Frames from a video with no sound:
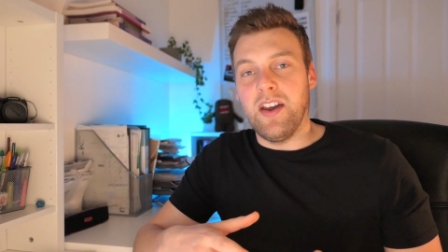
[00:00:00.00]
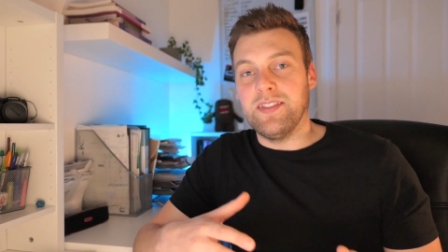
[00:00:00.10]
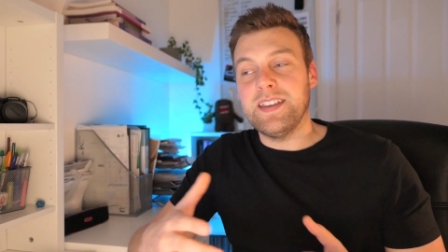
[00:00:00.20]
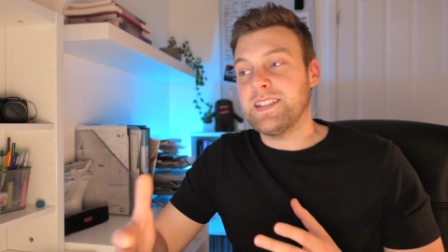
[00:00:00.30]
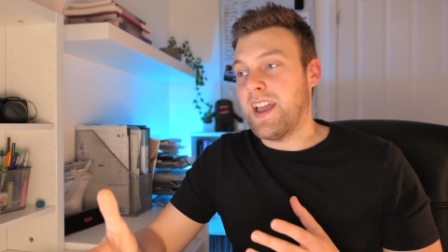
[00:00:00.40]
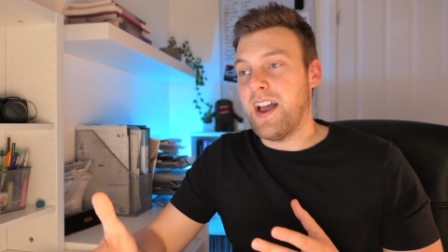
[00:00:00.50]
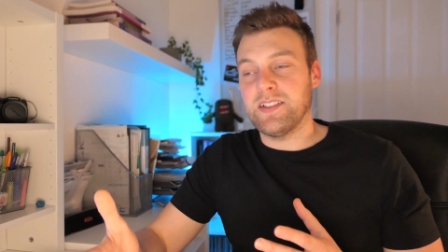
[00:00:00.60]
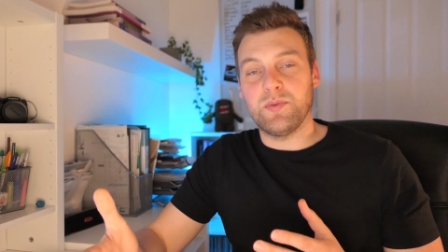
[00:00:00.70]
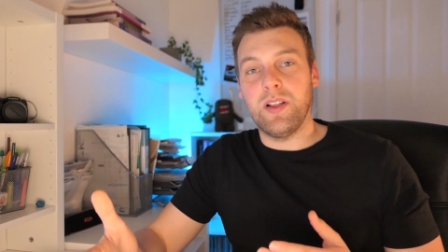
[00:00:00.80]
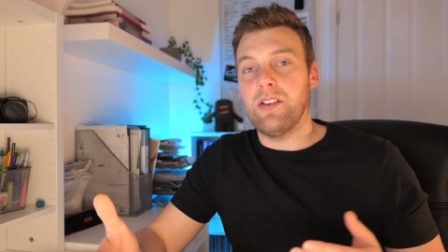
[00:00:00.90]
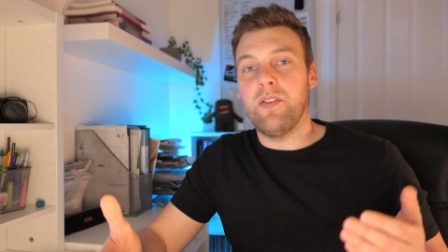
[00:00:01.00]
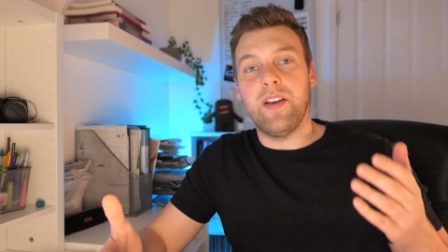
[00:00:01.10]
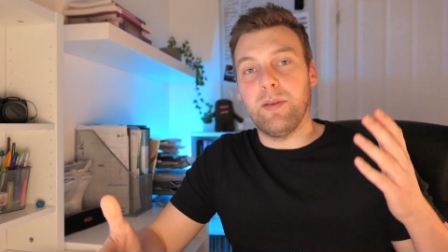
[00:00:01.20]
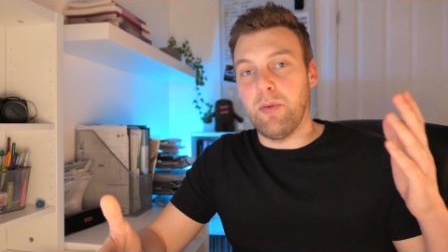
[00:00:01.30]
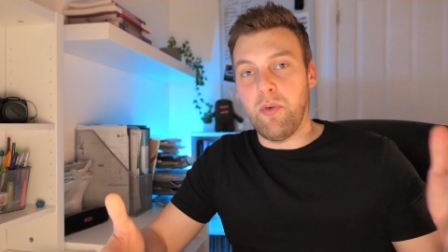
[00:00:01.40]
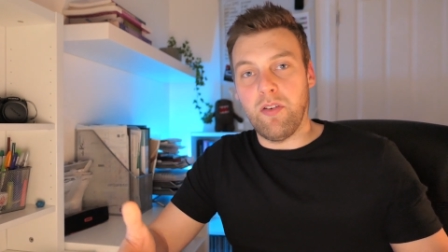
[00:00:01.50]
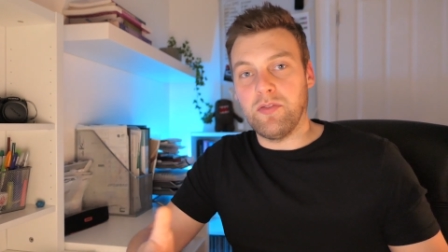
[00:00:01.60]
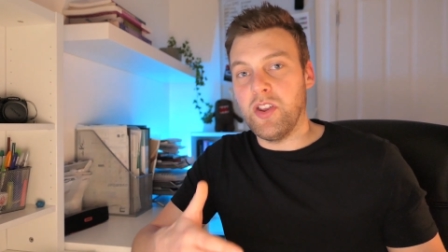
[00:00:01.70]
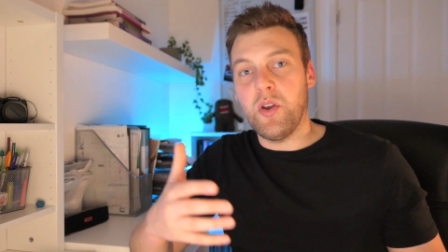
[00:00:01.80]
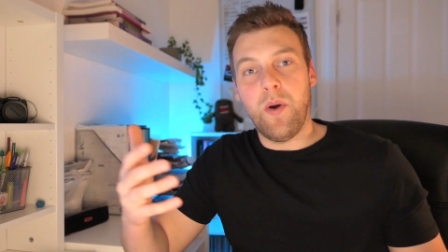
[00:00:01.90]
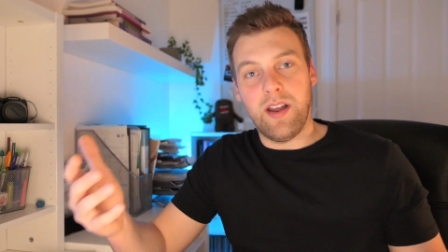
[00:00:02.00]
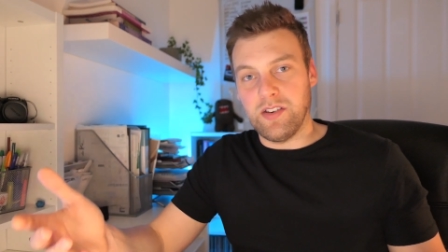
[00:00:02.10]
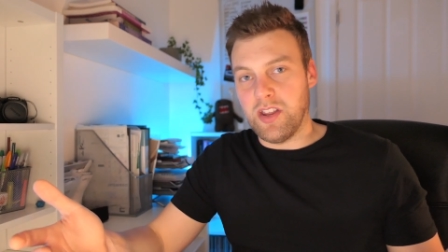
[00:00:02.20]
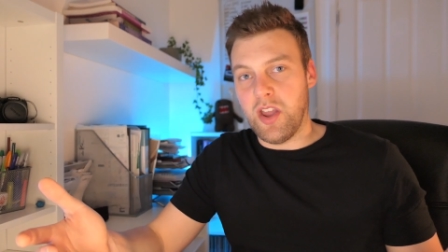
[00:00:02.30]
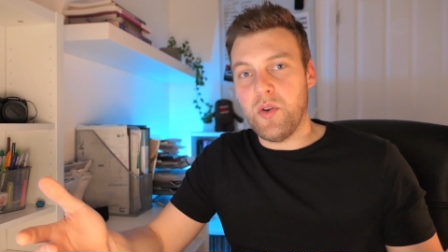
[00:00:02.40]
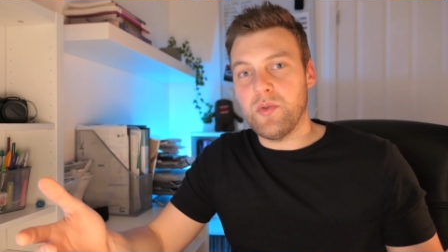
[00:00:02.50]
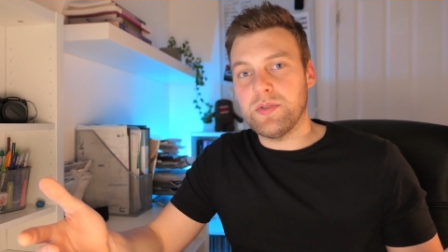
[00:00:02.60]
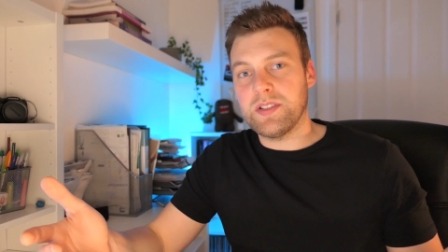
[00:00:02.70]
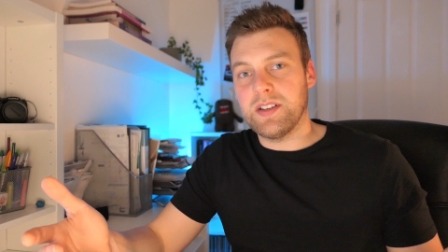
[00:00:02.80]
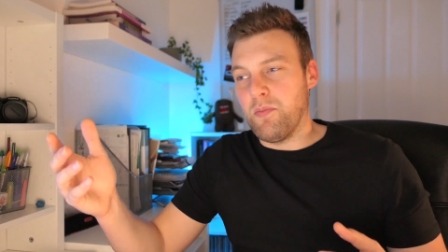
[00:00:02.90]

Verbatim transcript: And these cars as well are available both new and used,